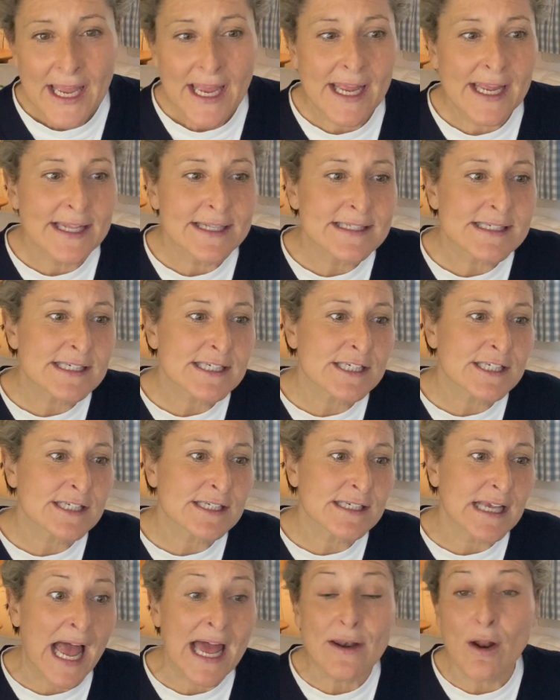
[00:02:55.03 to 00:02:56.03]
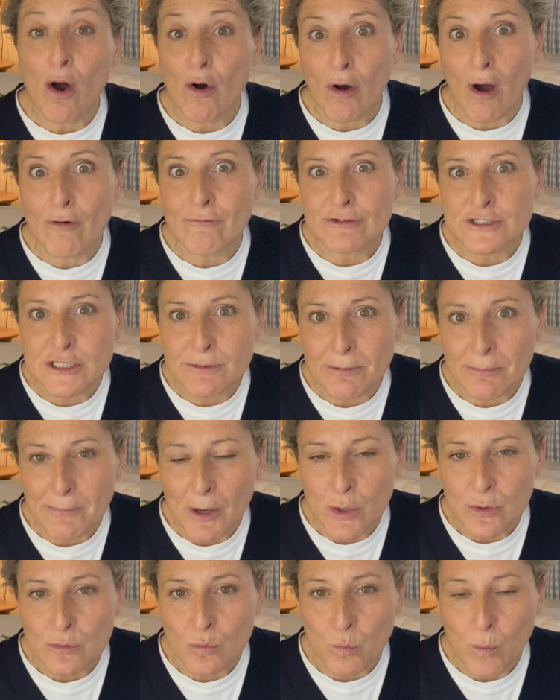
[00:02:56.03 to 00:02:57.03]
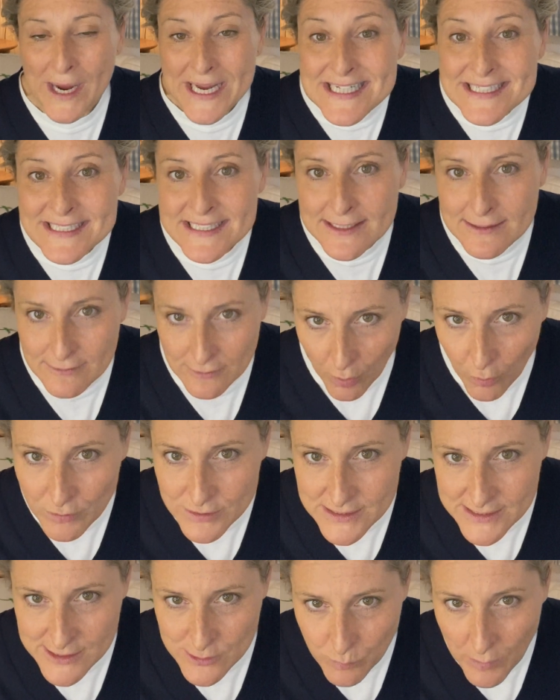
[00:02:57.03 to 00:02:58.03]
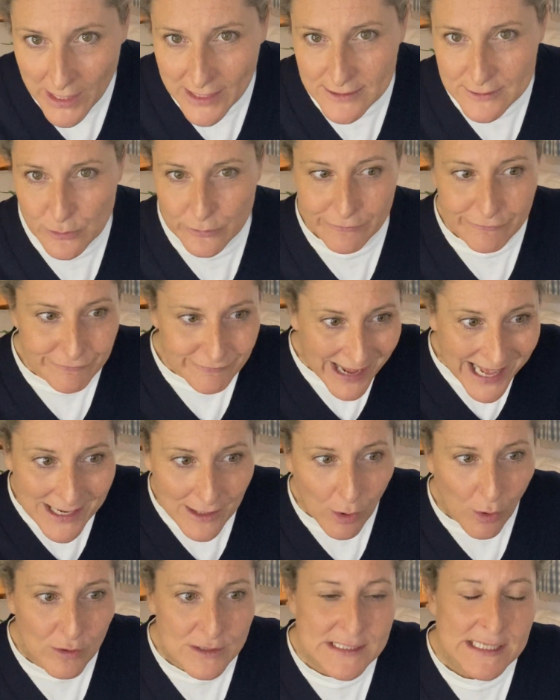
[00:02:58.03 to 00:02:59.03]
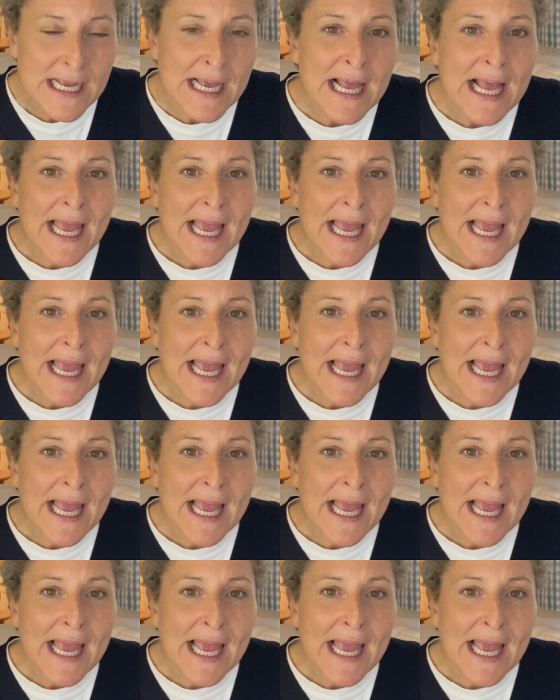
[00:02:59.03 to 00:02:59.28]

And often to promote weight loss as well, sort of fat loss.